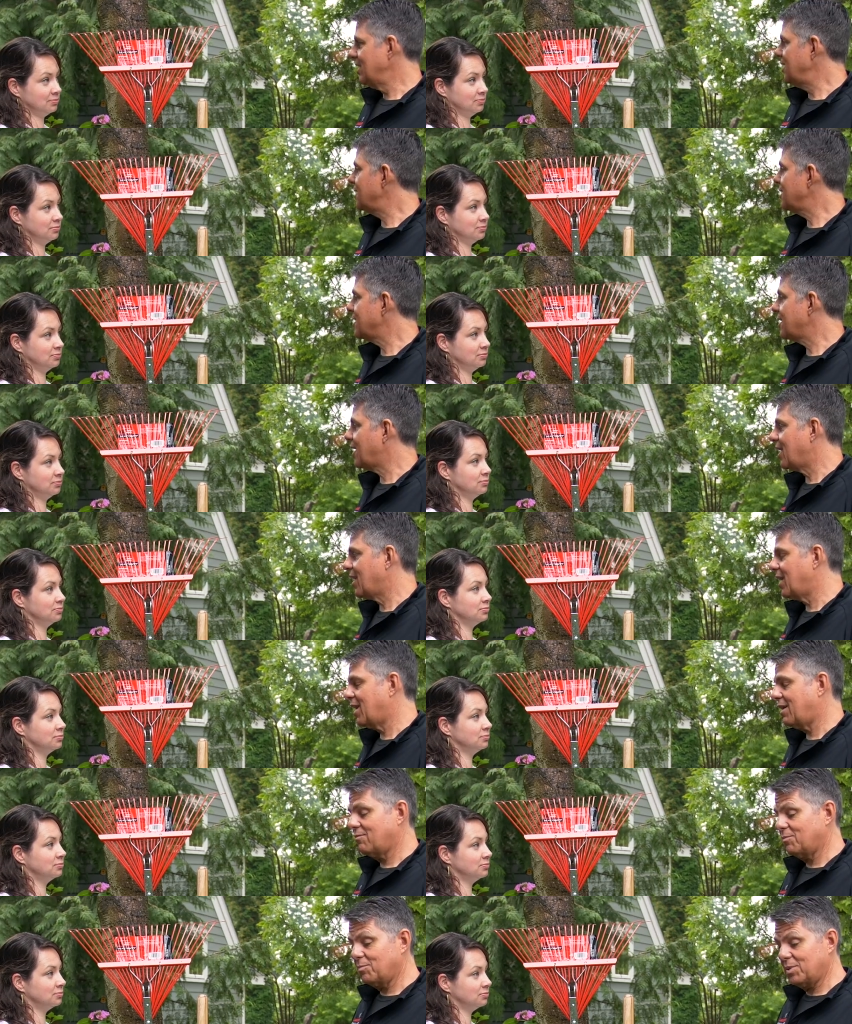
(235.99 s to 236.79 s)
Speaker 1: You
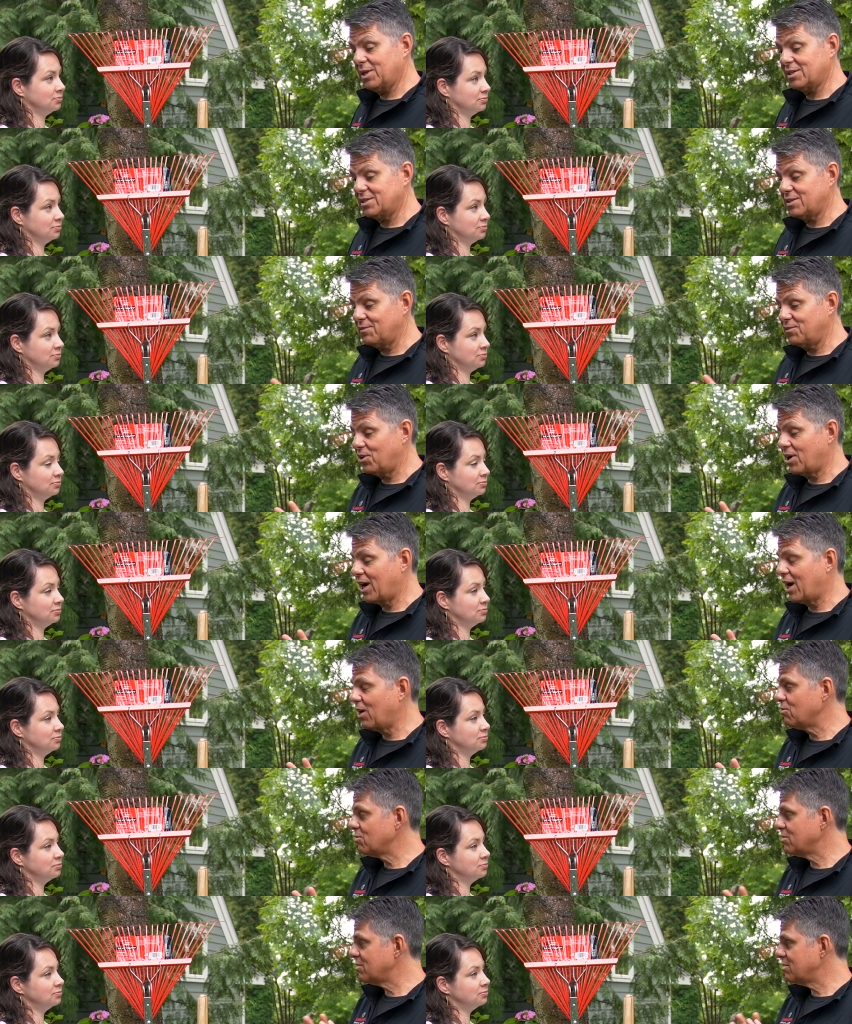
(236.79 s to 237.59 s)
gotta have it because if
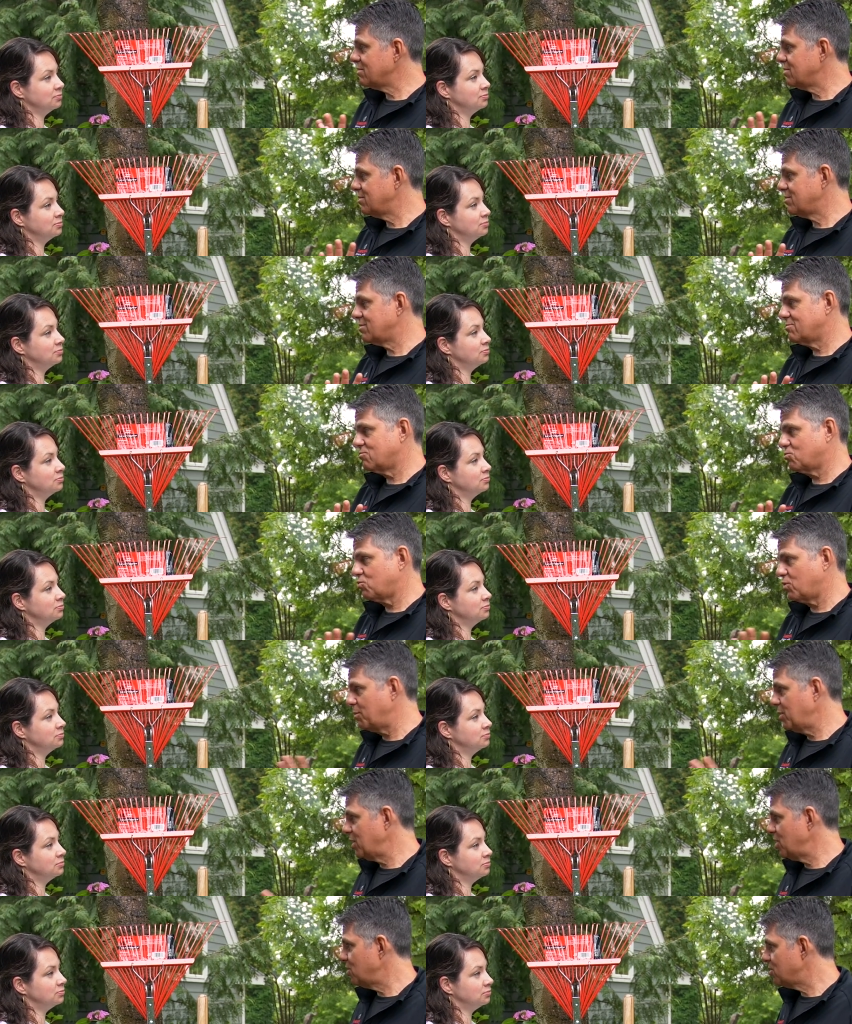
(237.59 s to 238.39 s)
you're out
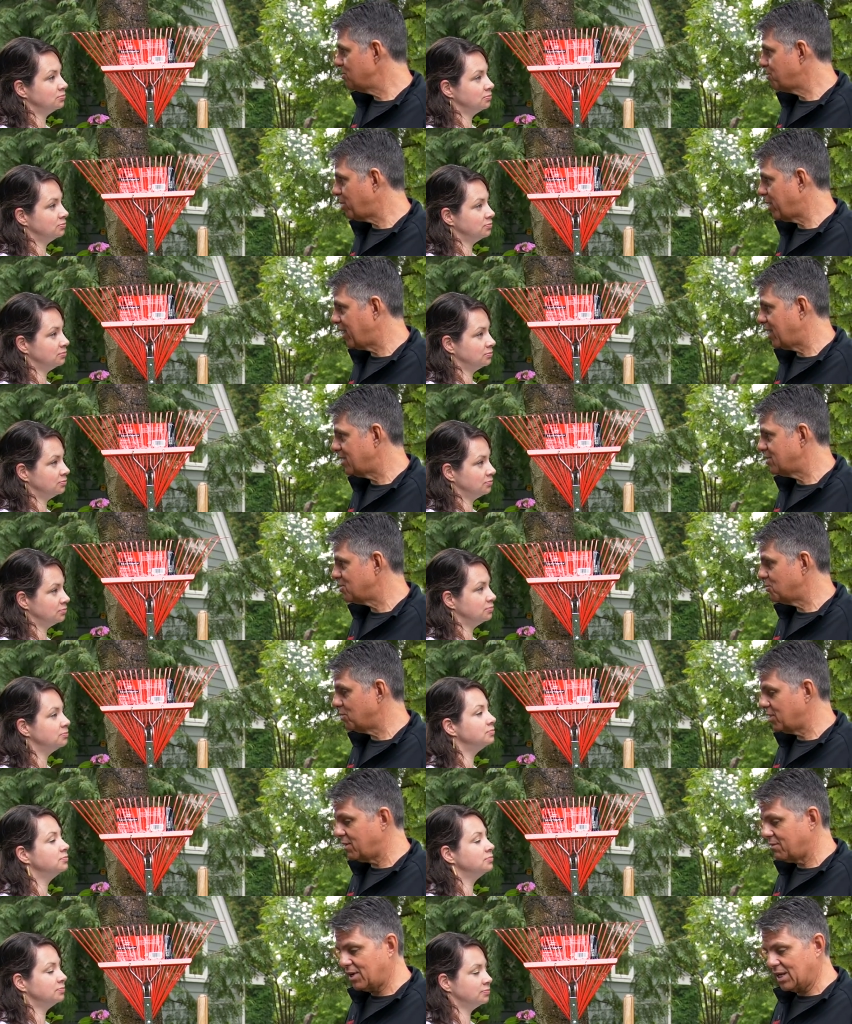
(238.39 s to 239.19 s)
trimming your
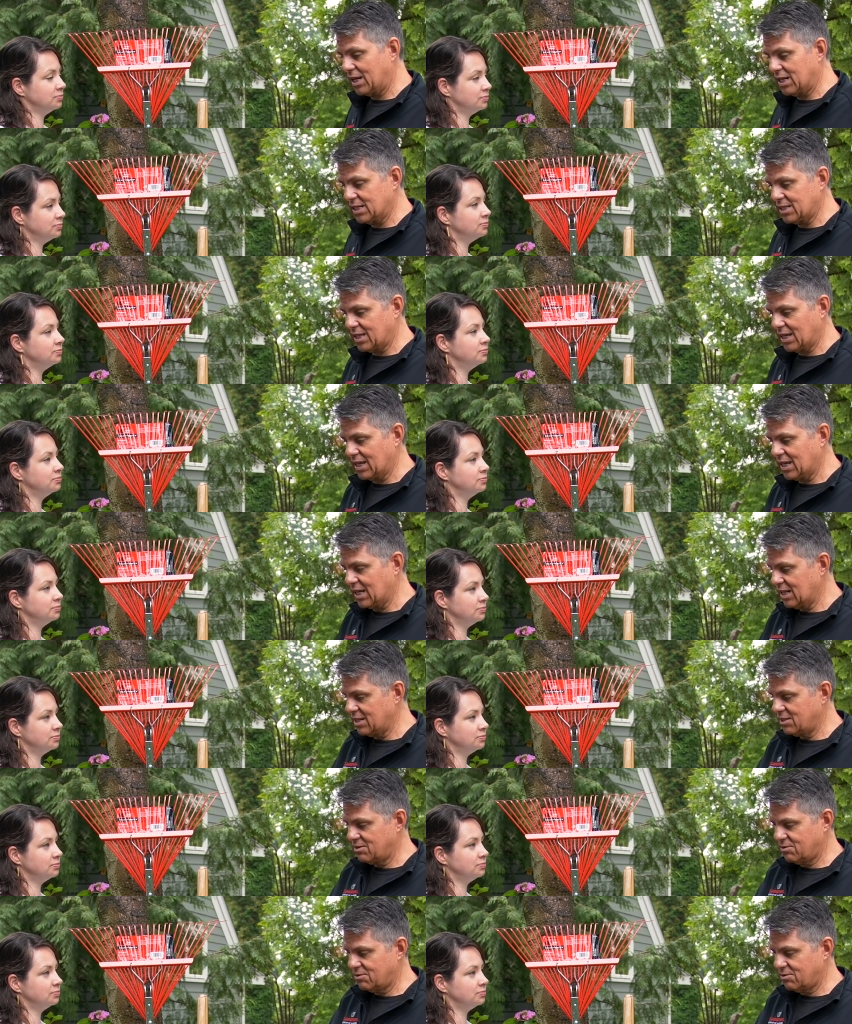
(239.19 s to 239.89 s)
plants or whatever, and it's like